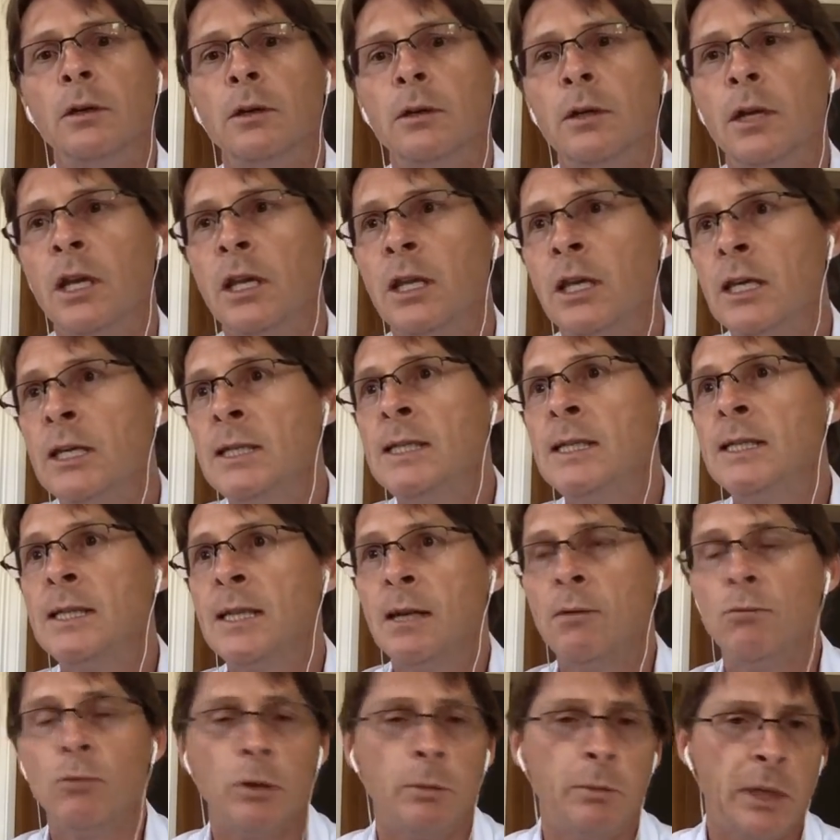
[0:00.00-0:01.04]
Now, the easy
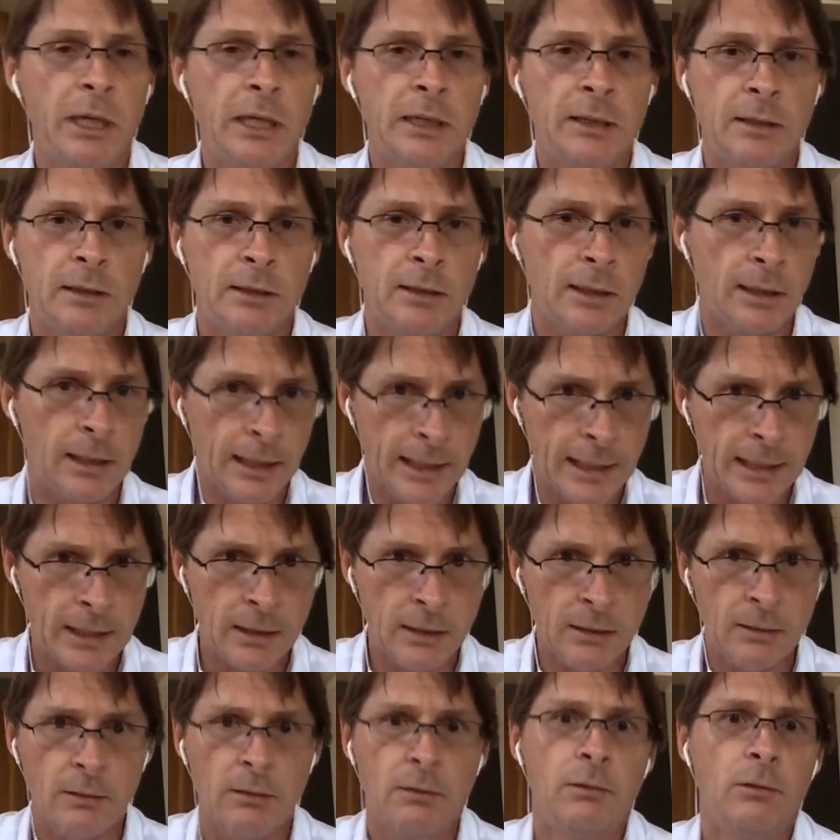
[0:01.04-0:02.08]
thing would be to delete
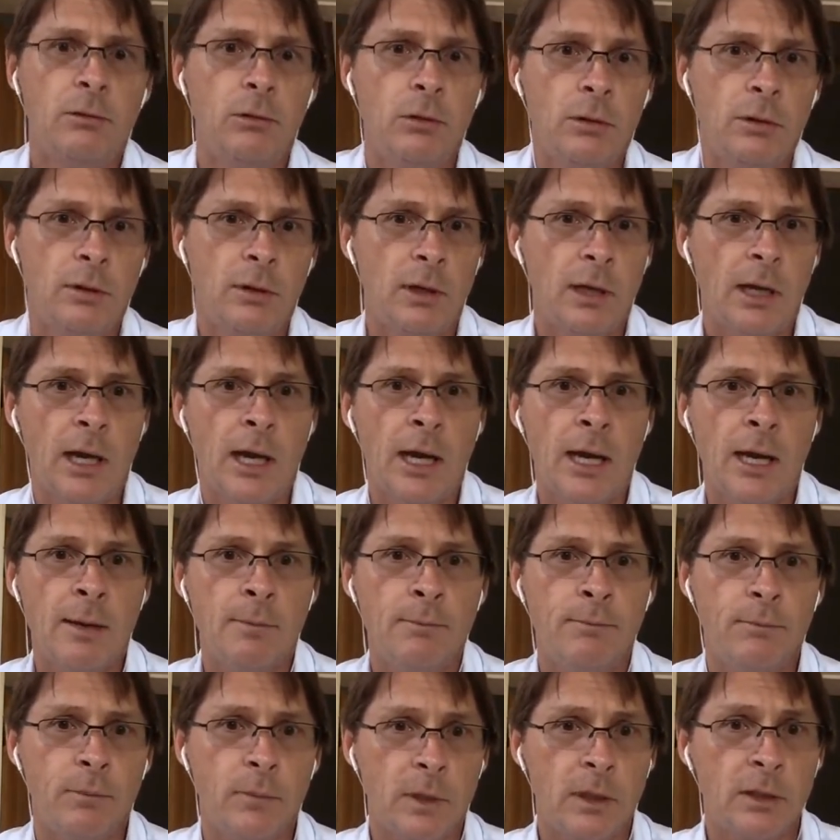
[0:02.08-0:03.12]
it,
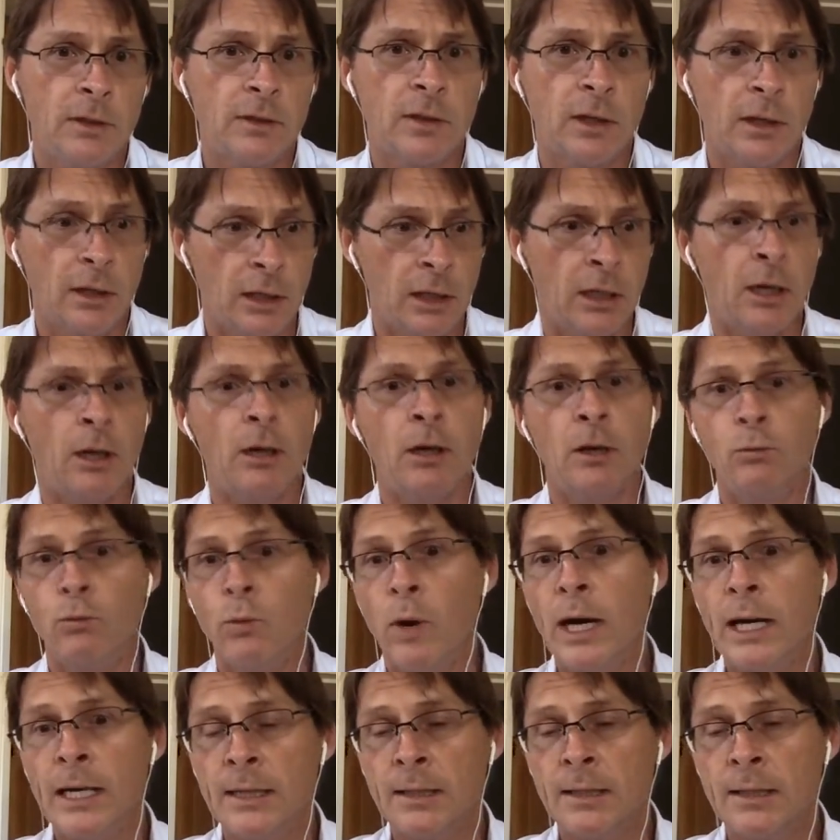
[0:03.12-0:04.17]
because it
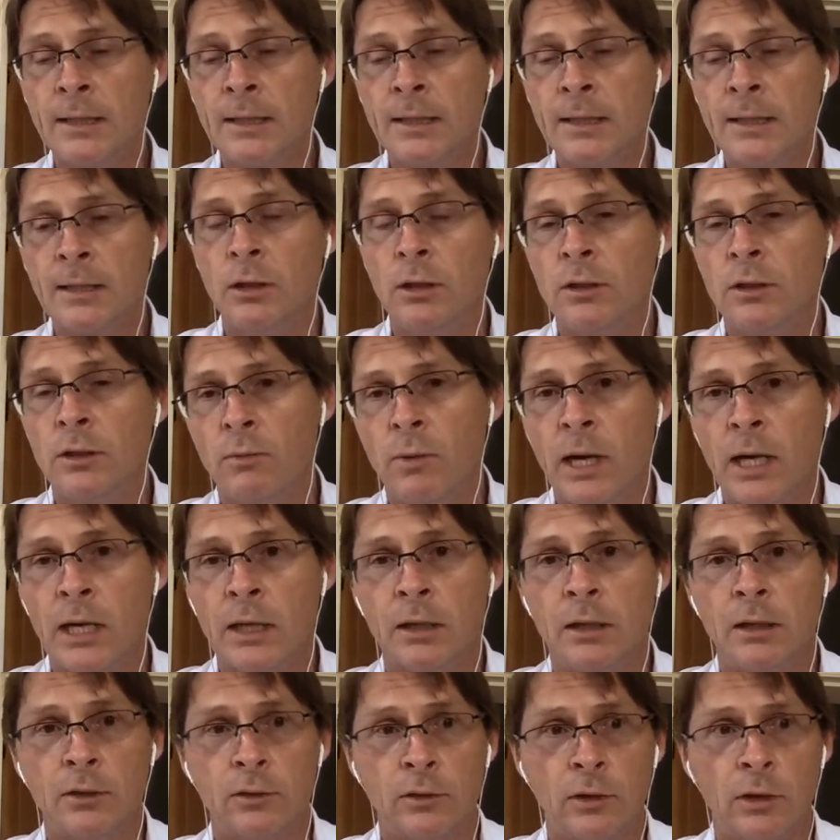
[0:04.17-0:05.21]
raised issues
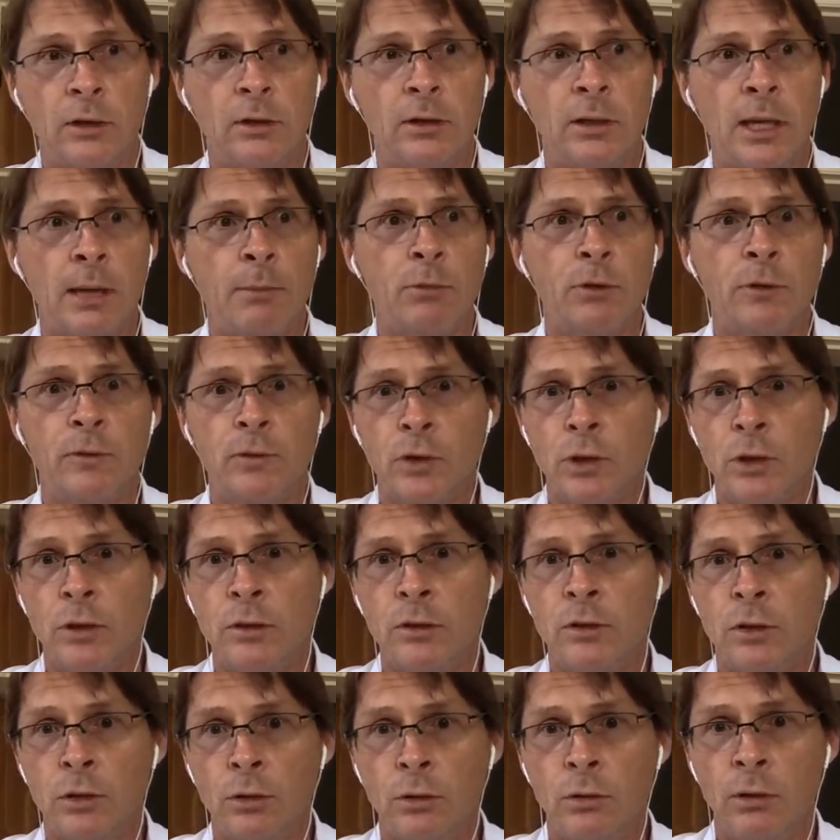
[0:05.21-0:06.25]
around the certain number of
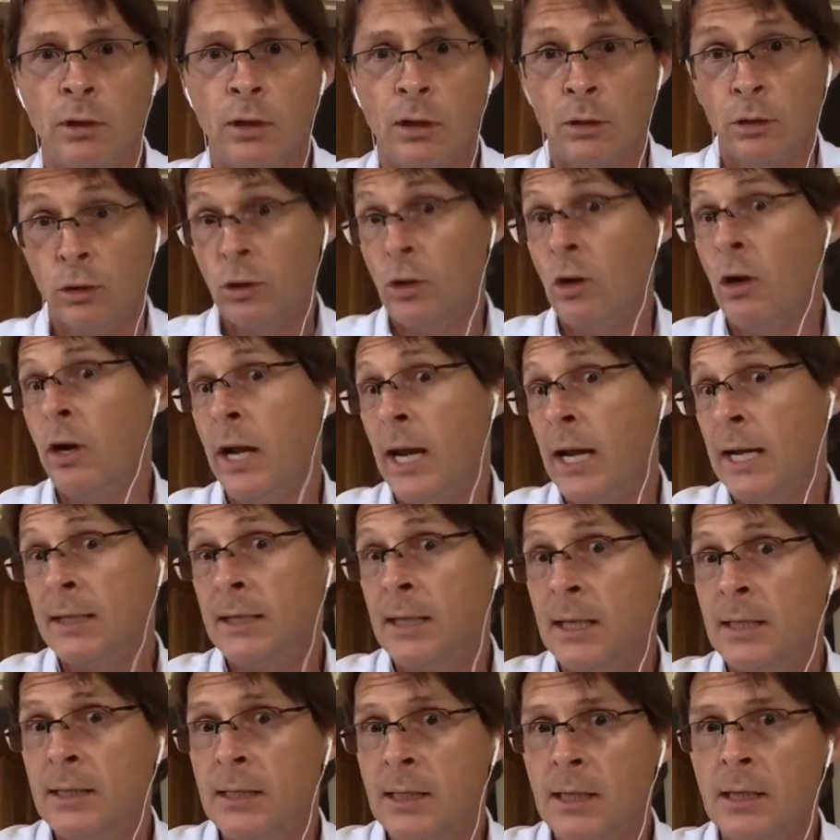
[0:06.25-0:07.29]
students who are not
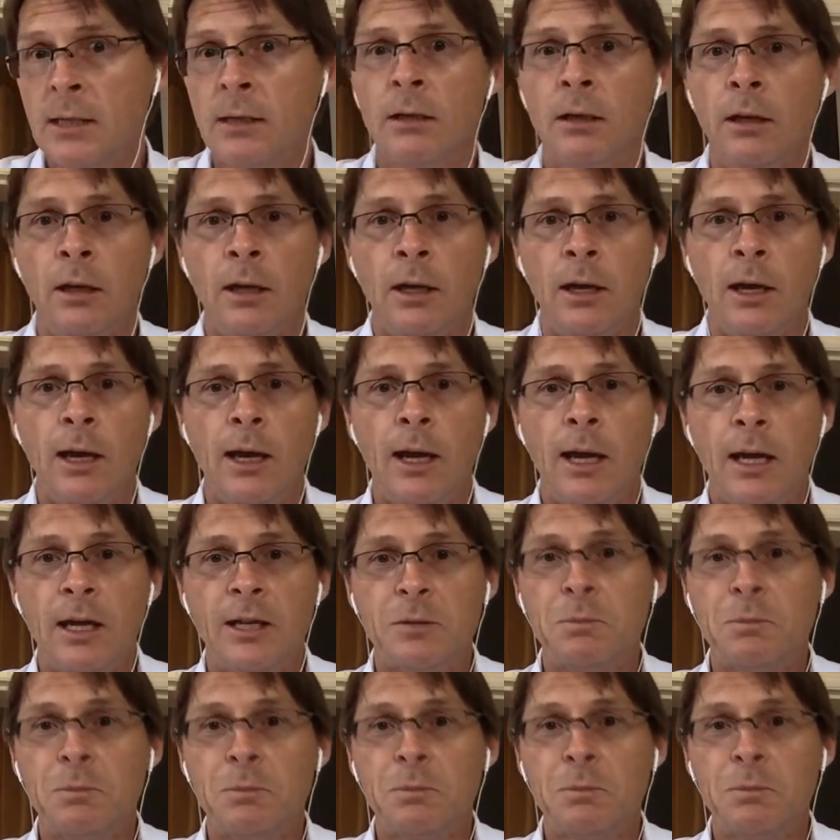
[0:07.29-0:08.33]
accessing.
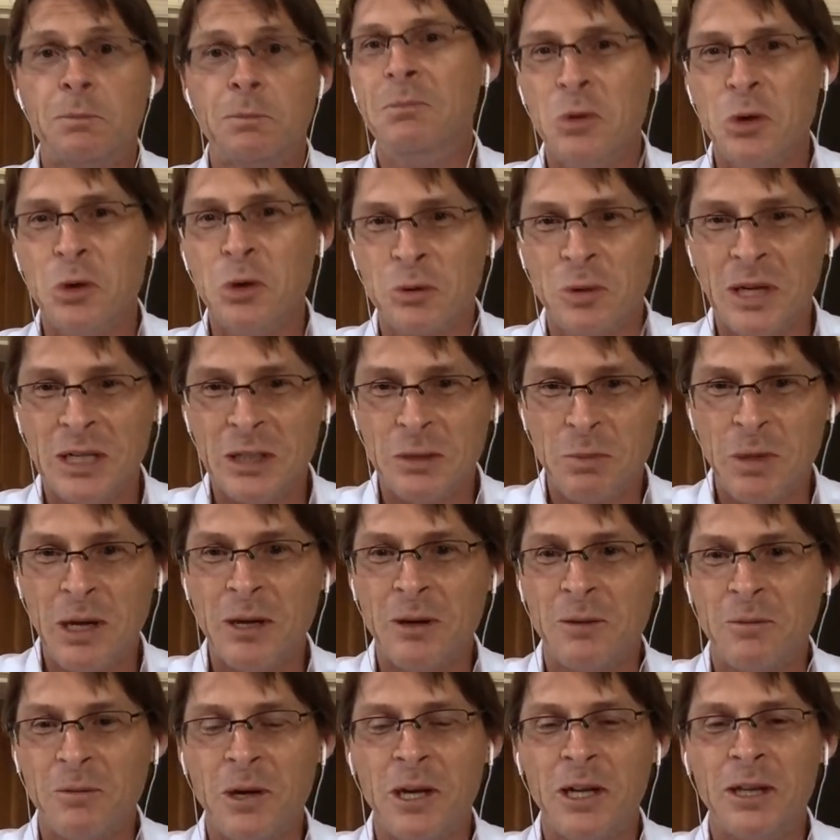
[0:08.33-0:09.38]
It's made them more
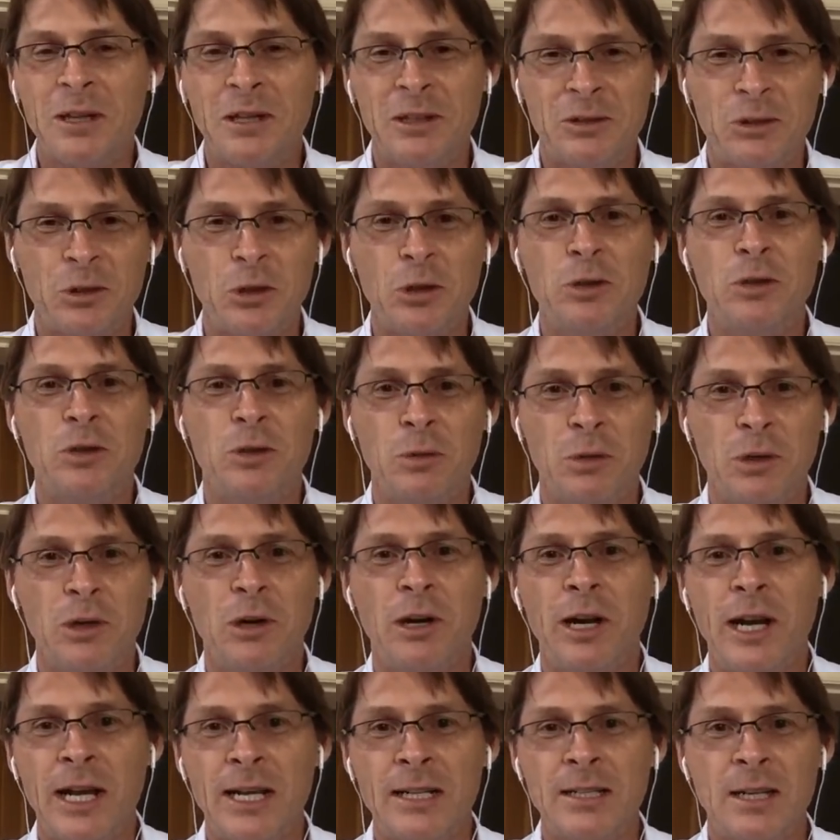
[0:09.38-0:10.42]
transparent, right? The students who are
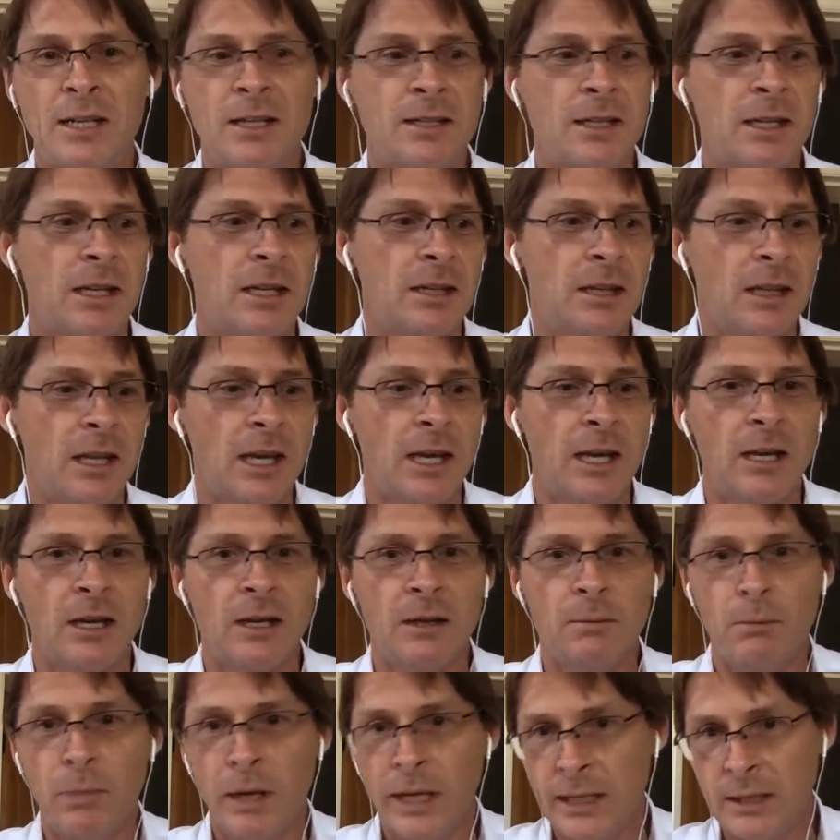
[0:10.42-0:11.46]
not accessing
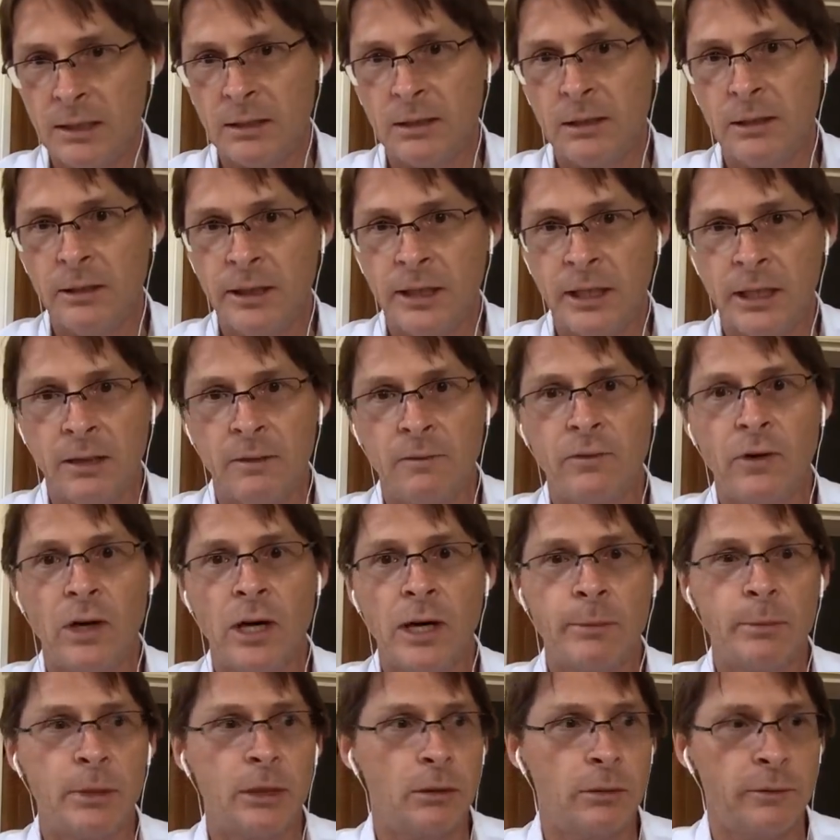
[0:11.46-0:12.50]
their blended learning
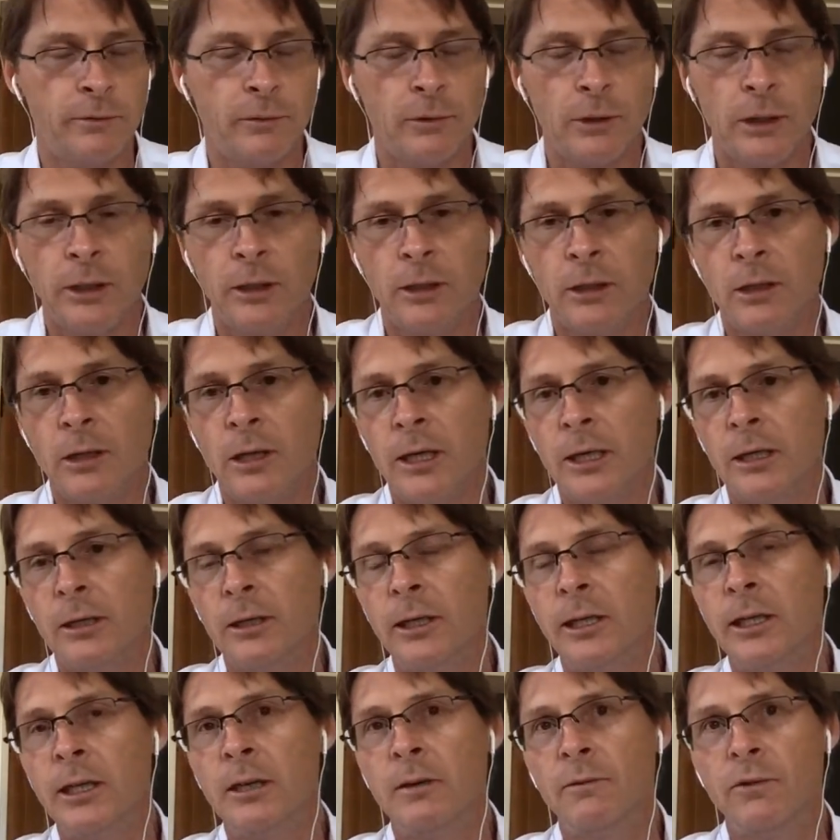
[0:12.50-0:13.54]
environment or fully online
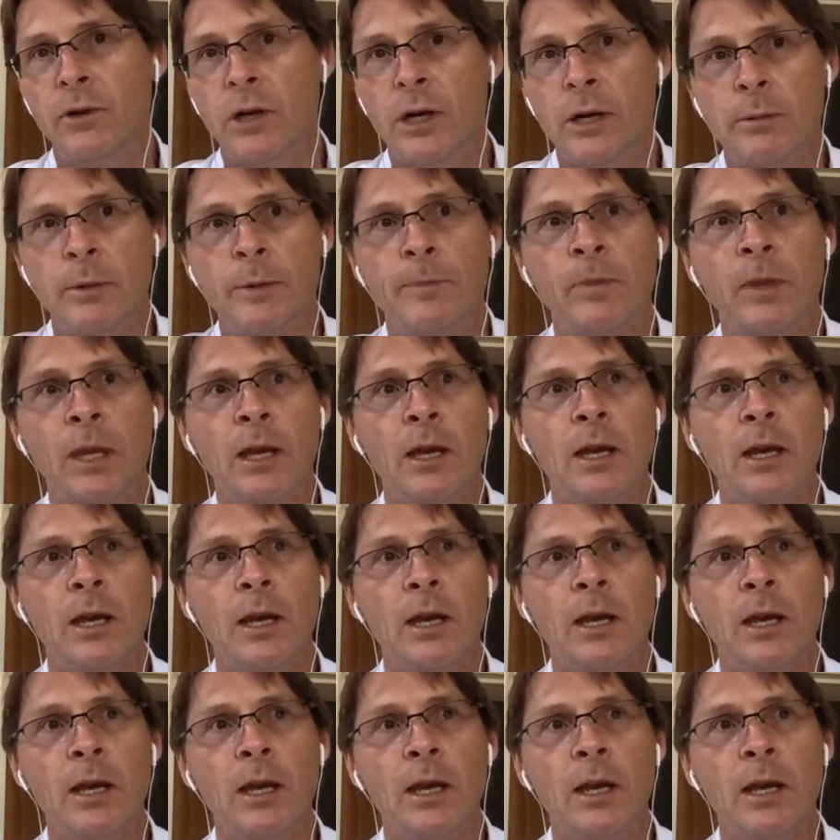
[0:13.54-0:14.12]
learning environment,